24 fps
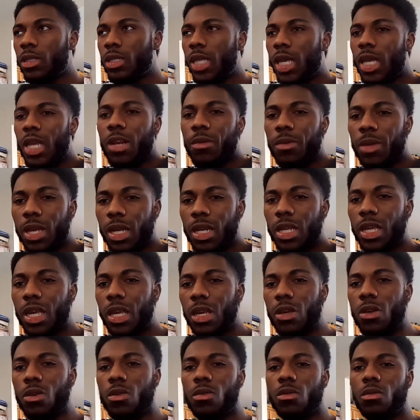They end up getting
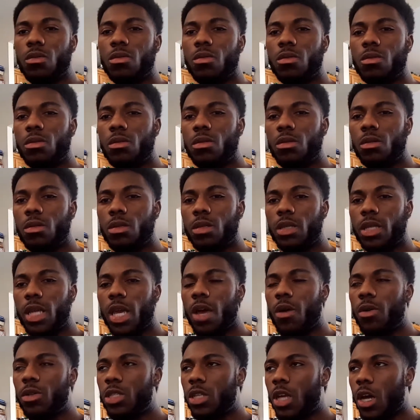killed.
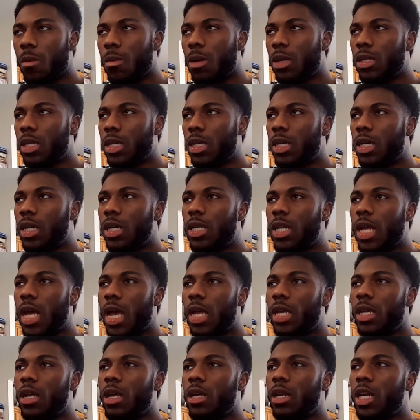They always talk about the good
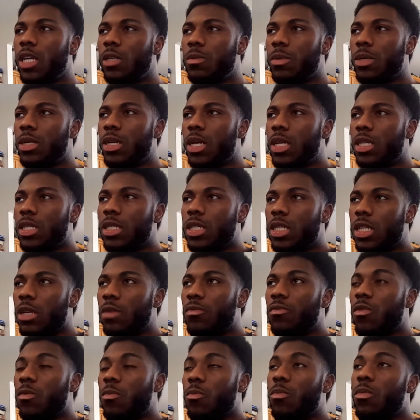die young. That's because
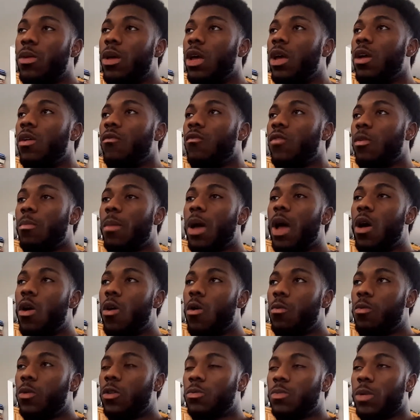from my
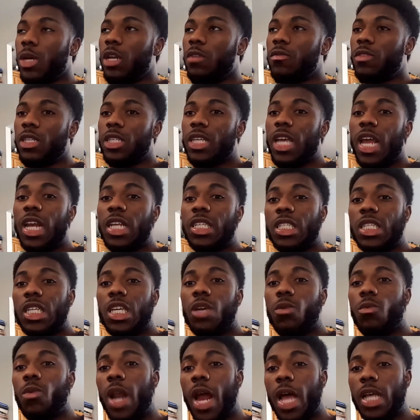own perspective, just kind of
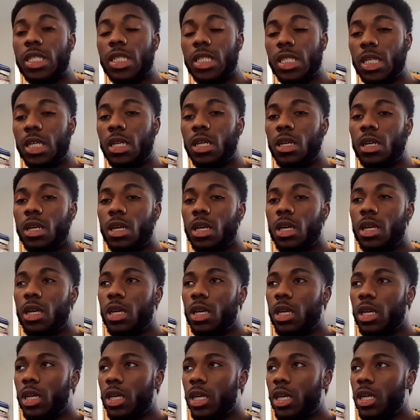seeing what I see,
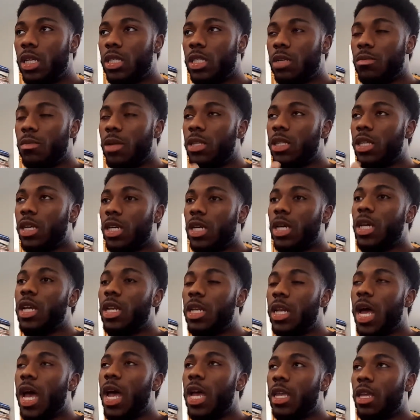it seems like the
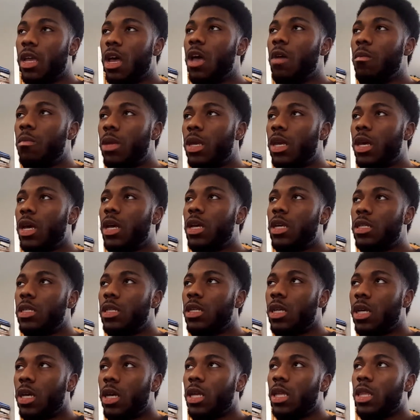good die young
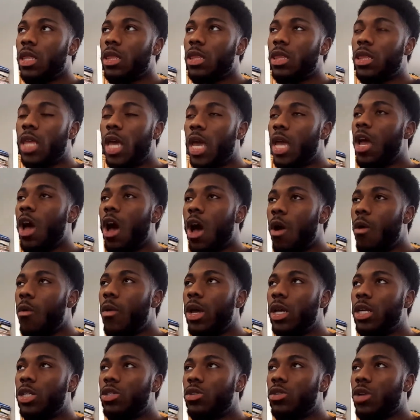because they
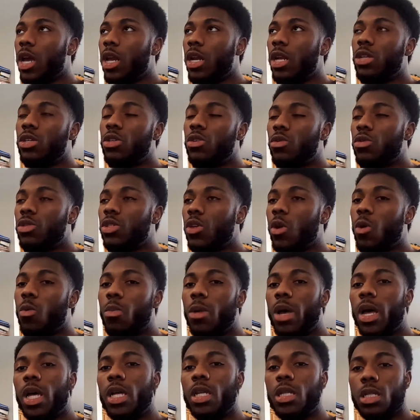always trying to do so
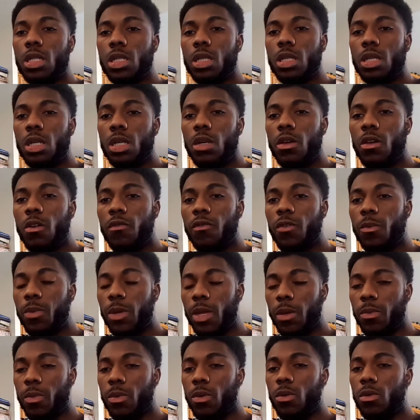much for
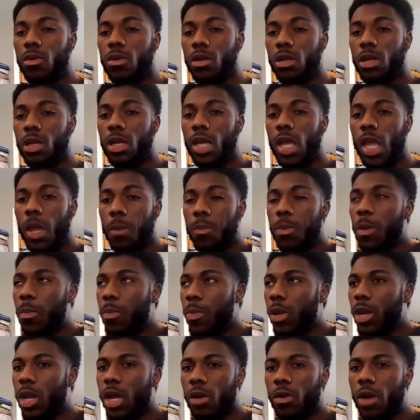people. And
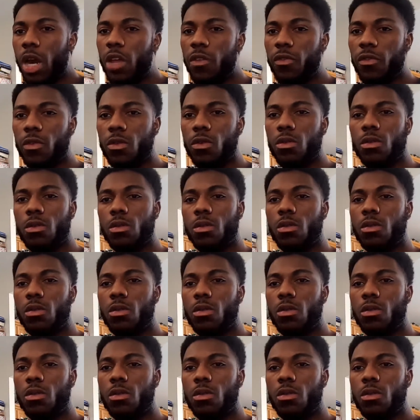people are ungrateful.